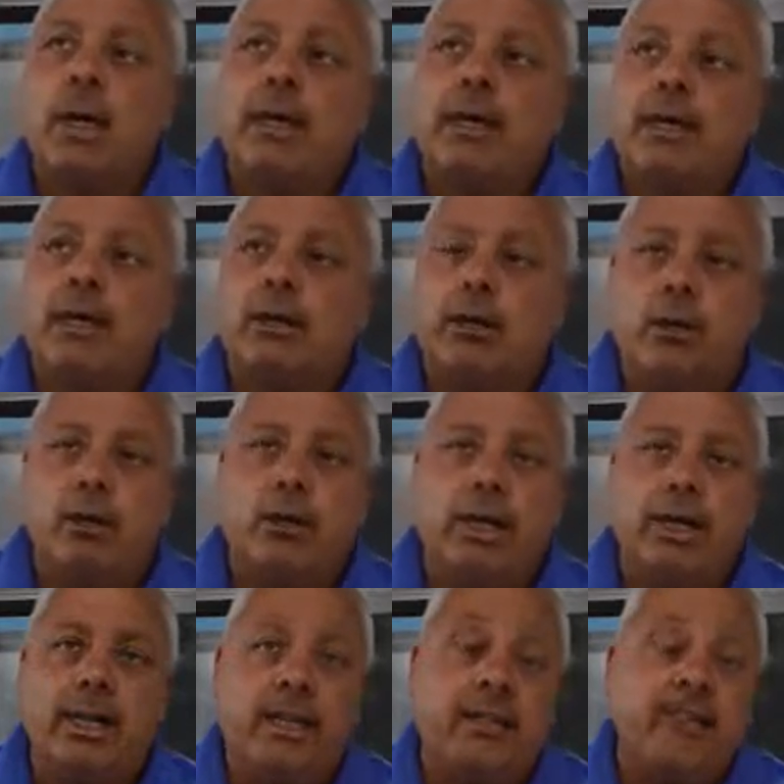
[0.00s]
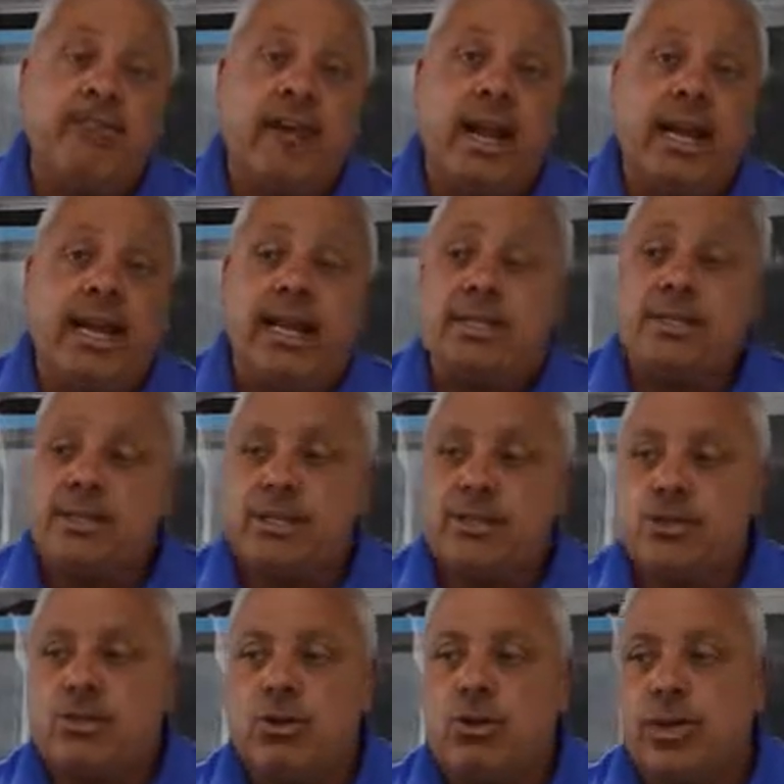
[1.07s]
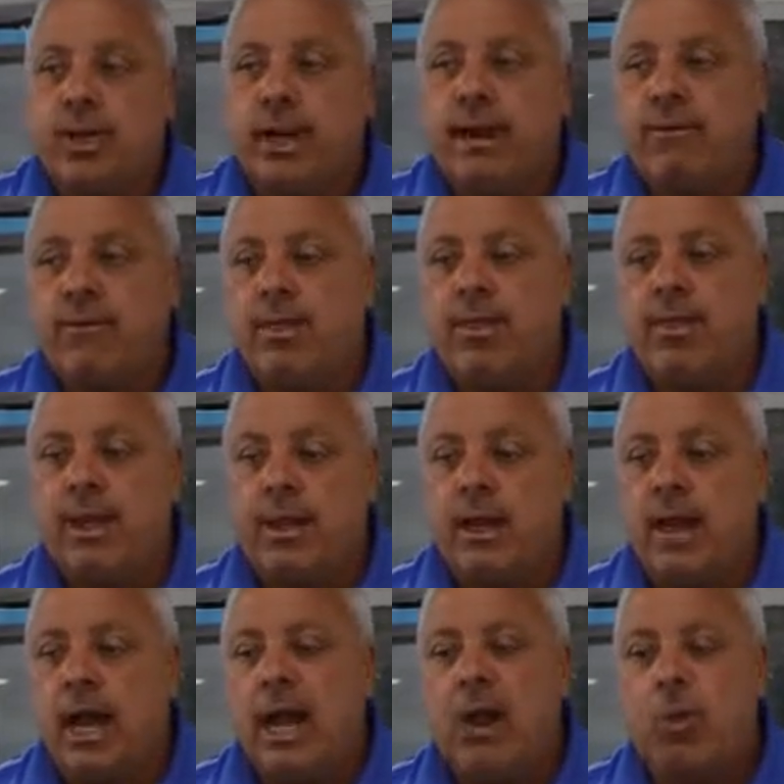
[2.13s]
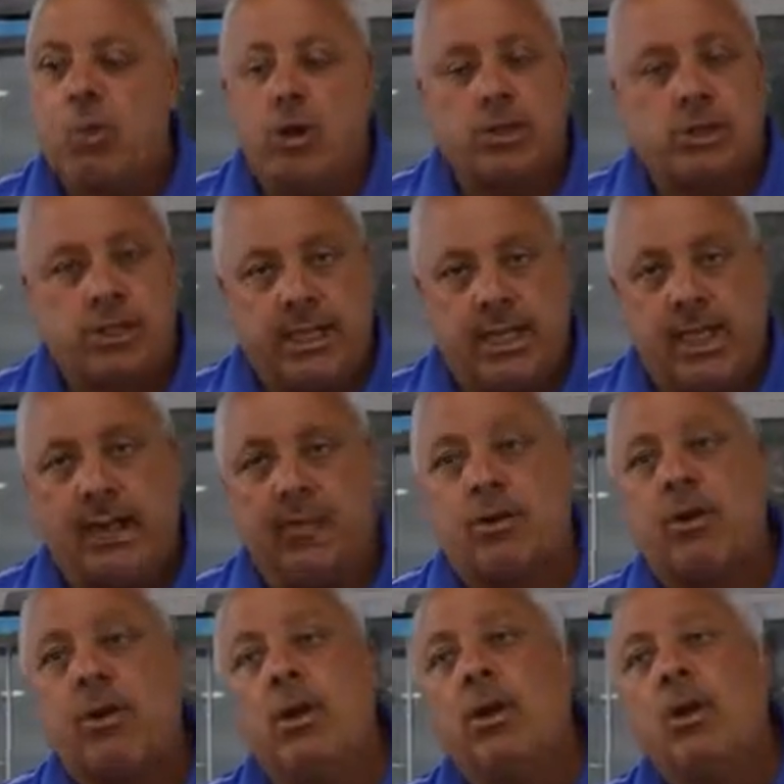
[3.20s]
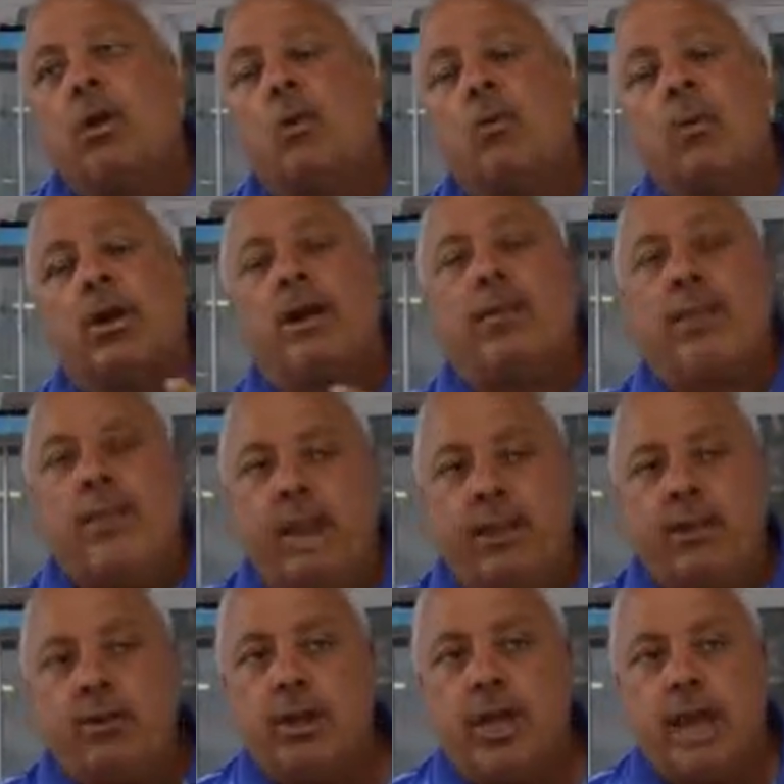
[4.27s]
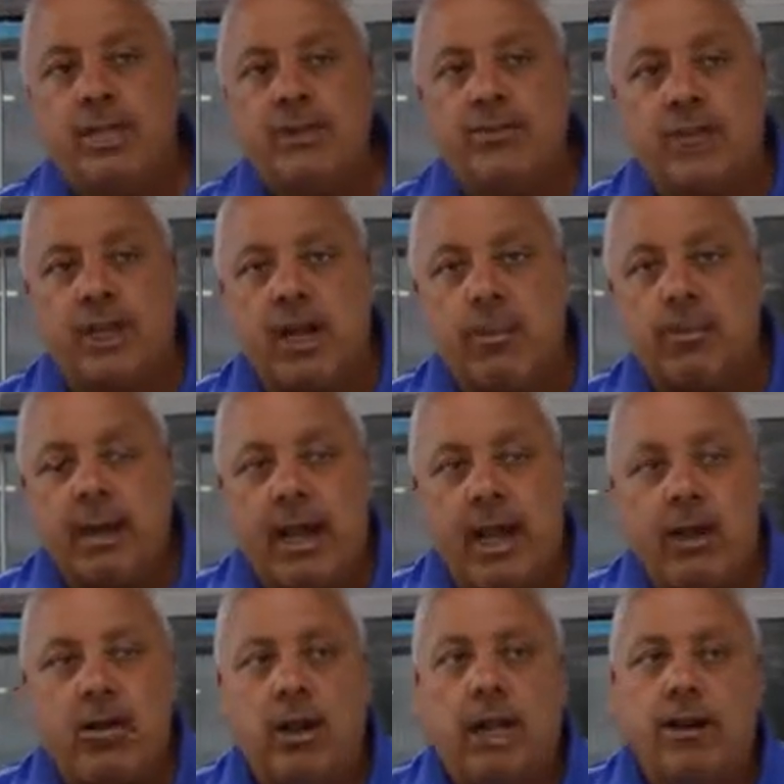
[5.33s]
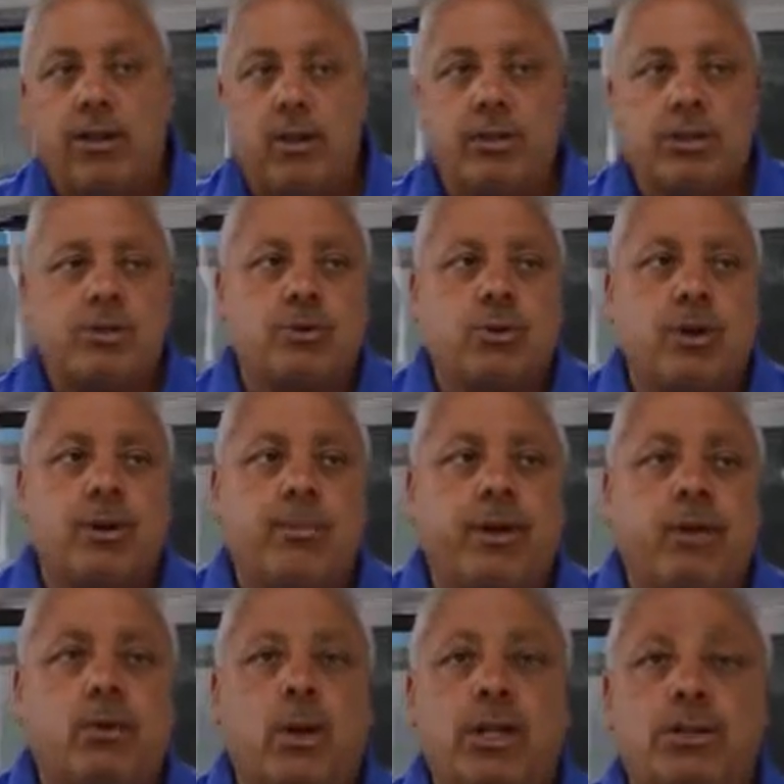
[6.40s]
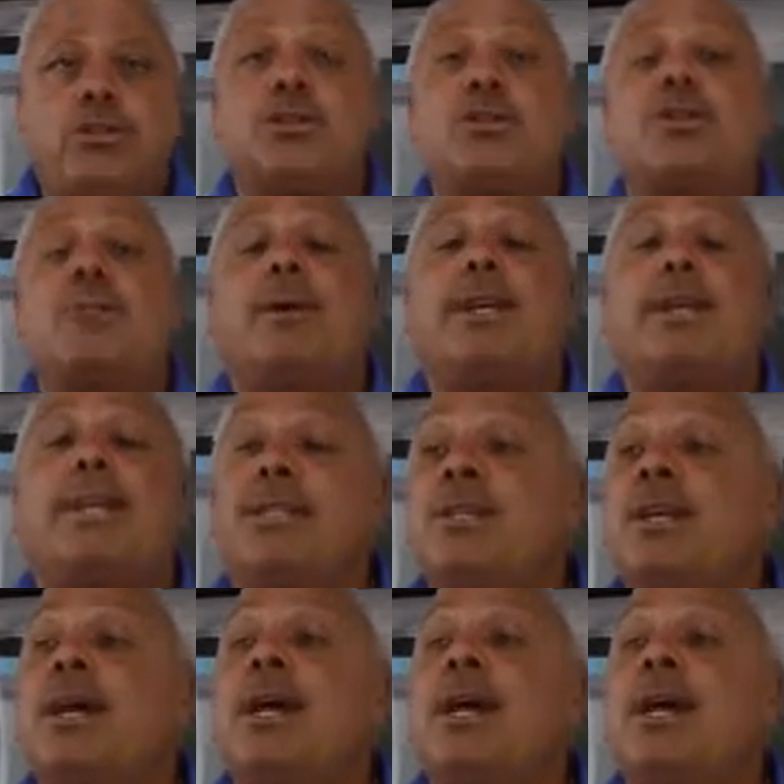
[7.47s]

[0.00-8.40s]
included in the financing so that everything works together. Wanted to thank you guys for coming out. I know there's going to be questions, but this